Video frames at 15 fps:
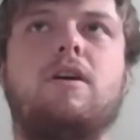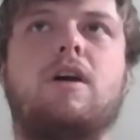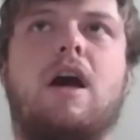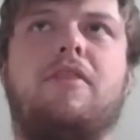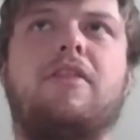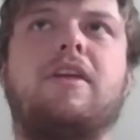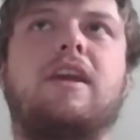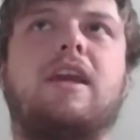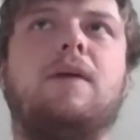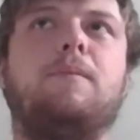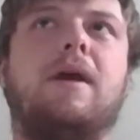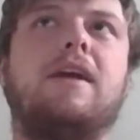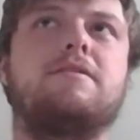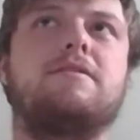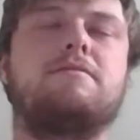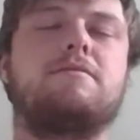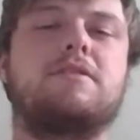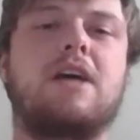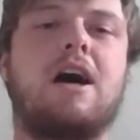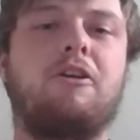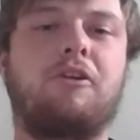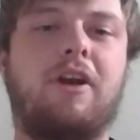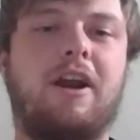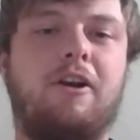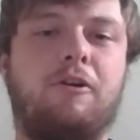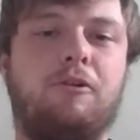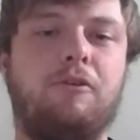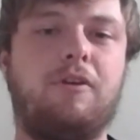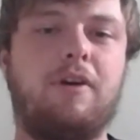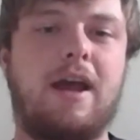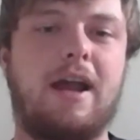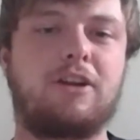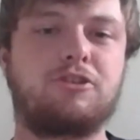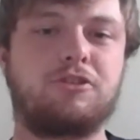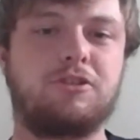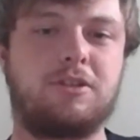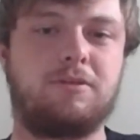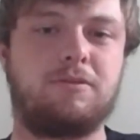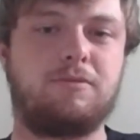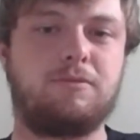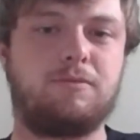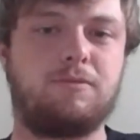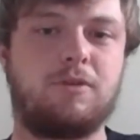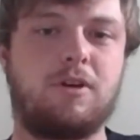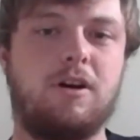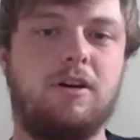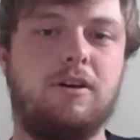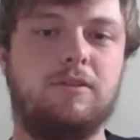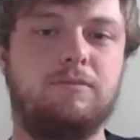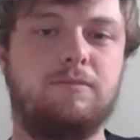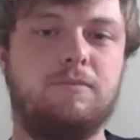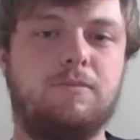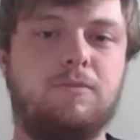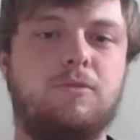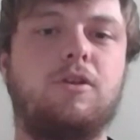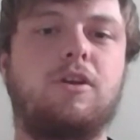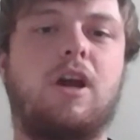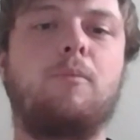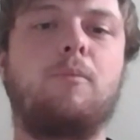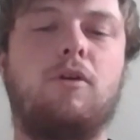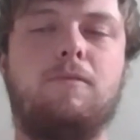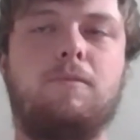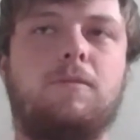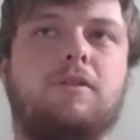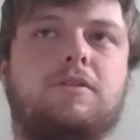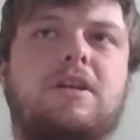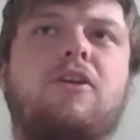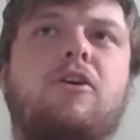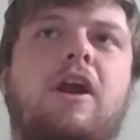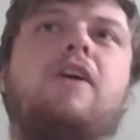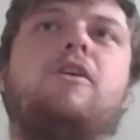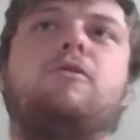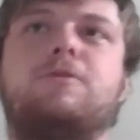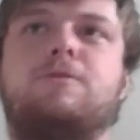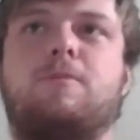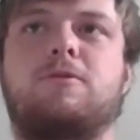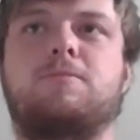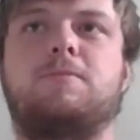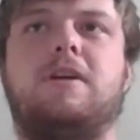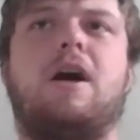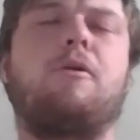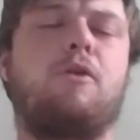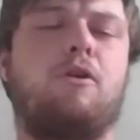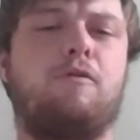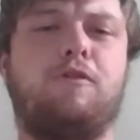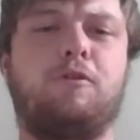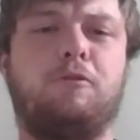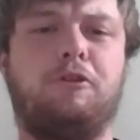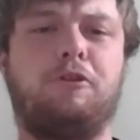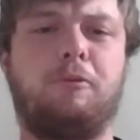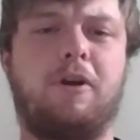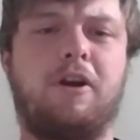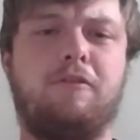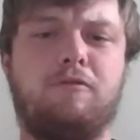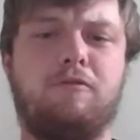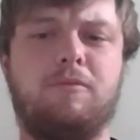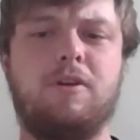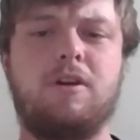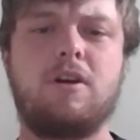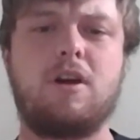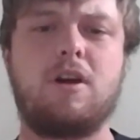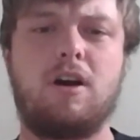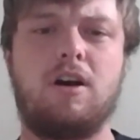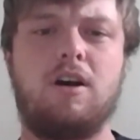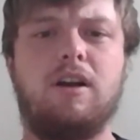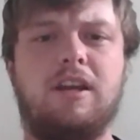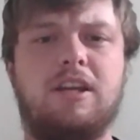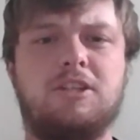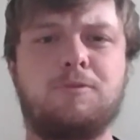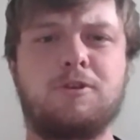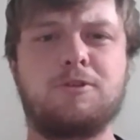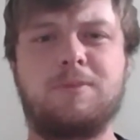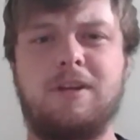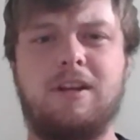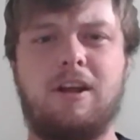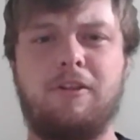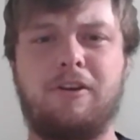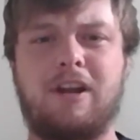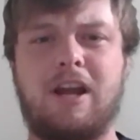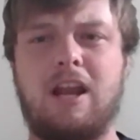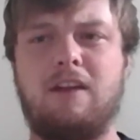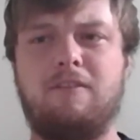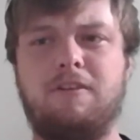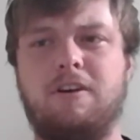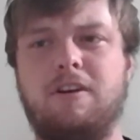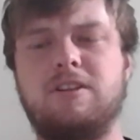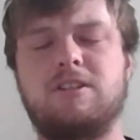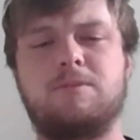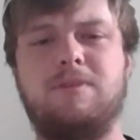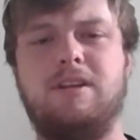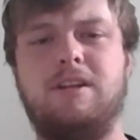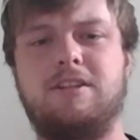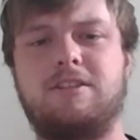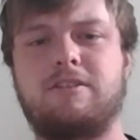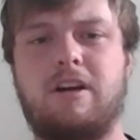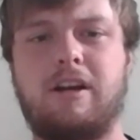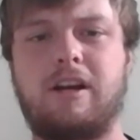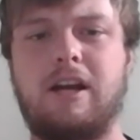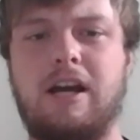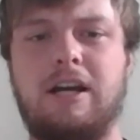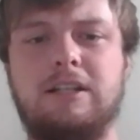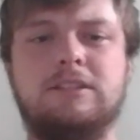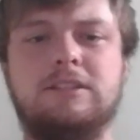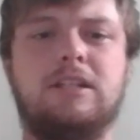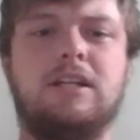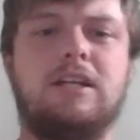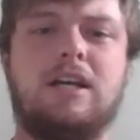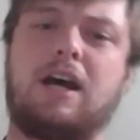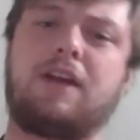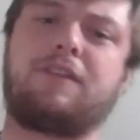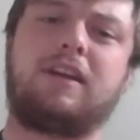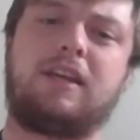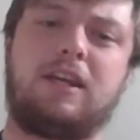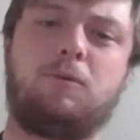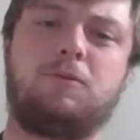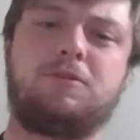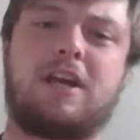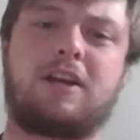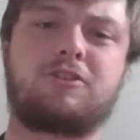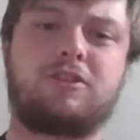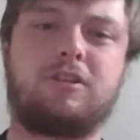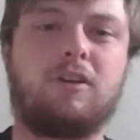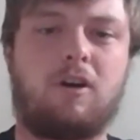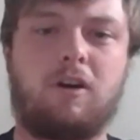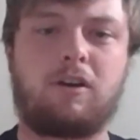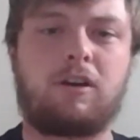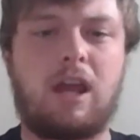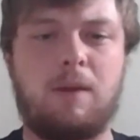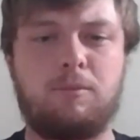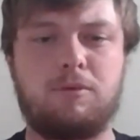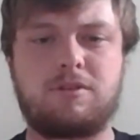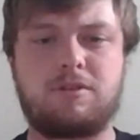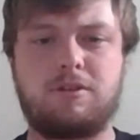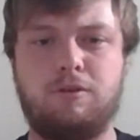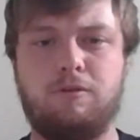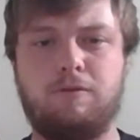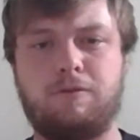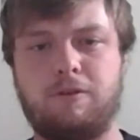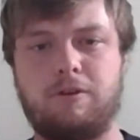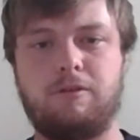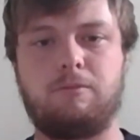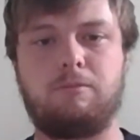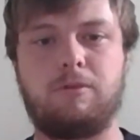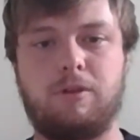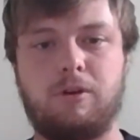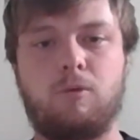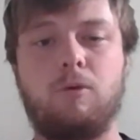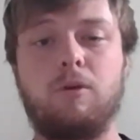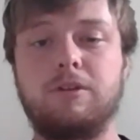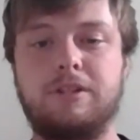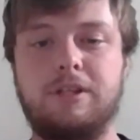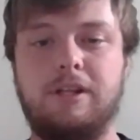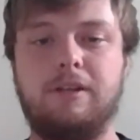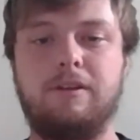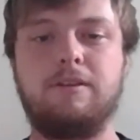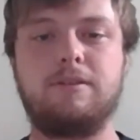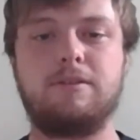I think him and Tyler Harrell actually. A couple of them. Tyler Harrell is supposed to be. I don't know if you're really aware of him. He's supposed to be another kind of a speedy slot guy. I think he was actually on campus too for the quarantine.